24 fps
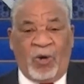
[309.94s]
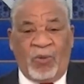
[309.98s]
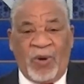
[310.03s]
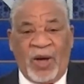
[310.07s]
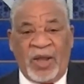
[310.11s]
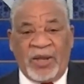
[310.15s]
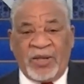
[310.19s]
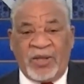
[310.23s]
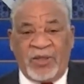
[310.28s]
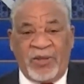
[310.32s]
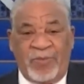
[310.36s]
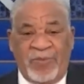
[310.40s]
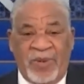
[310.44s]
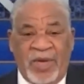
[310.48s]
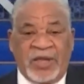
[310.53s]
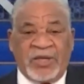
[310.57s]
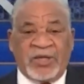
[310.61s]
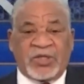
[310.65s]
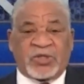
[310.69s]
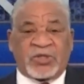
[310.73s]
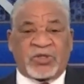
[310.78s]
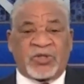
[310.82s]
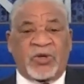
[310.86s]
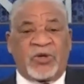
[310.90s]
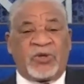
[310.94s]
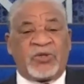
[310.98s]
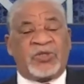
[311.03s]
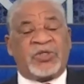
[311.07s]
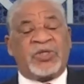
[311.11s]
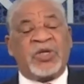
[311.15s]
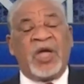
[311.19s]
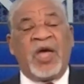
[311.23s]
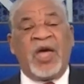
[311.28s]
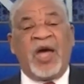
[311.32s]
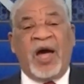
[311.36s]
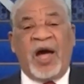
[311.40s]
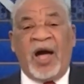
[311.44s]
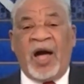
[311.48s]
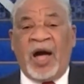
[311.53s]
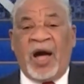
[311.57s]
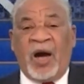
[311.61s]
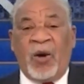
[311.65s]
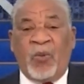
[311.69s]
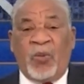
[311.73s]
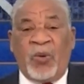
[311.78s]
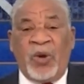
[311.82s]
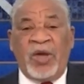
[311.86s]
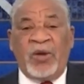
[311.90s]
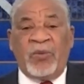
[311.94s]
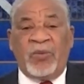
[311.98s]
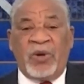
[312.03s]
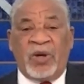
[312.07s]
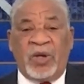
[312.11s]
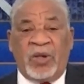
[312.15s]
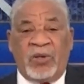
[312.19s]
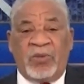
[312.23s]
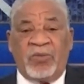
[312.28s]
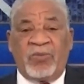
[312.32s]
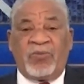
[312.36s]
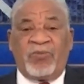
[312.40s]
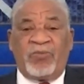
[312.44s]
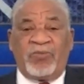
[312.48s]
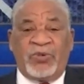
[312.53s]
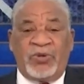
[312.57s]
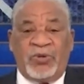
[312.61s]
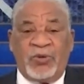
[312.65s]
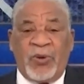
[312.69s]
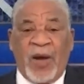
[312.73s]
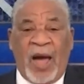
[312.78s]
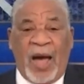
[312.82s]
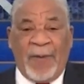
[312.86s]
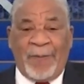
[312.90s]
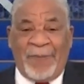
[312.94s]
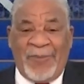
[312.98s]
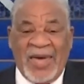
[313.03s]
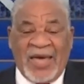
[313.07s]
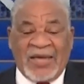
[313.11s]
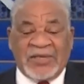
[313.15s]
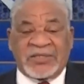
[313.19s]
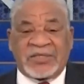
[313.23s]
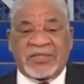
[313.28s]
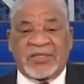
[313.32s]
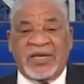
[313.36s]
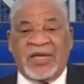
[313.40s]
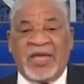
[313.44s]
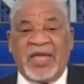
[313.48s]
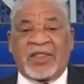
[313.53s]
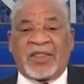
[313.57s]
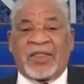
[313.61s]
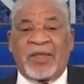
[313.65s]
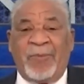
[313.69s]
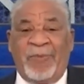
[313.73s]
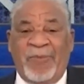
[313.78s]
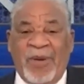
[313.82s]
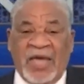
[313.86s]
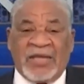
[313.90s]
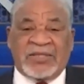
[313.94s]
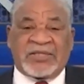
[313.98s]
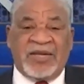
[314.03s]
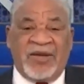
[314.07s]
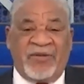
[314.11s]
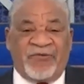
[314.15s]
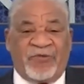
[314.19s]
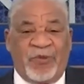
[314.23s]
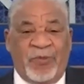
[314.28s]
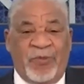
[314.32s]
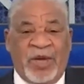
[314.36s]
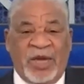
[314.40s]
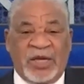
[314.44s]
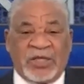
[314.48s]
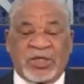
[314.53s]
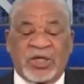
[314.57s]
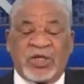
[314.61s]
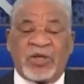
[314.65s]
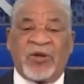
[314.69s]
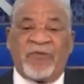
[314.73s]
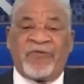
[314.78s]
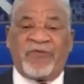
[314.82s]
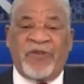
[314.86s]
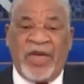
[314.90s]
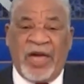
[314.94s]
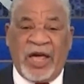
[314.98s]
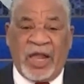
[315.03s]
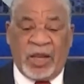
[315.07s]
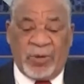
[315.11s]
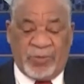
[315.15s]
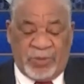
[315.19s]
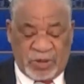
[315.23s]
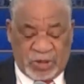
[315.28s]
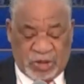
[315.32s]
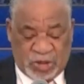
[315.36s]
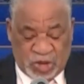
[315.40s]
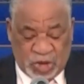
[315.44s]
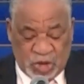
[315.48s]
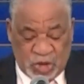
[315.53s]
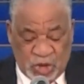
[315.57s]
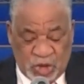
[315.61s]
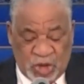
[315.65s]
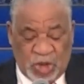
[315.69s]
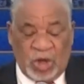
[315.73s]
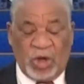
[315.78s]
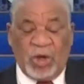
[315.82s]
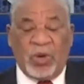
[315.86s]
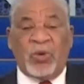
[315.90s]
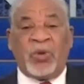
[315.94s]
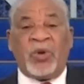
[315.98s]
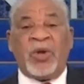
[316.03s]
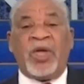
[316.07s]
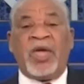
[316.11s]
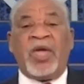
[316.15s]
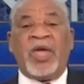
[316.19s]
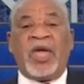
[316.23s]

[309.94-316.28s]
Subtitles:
one of the ministers. We will do our best to get the best information available to you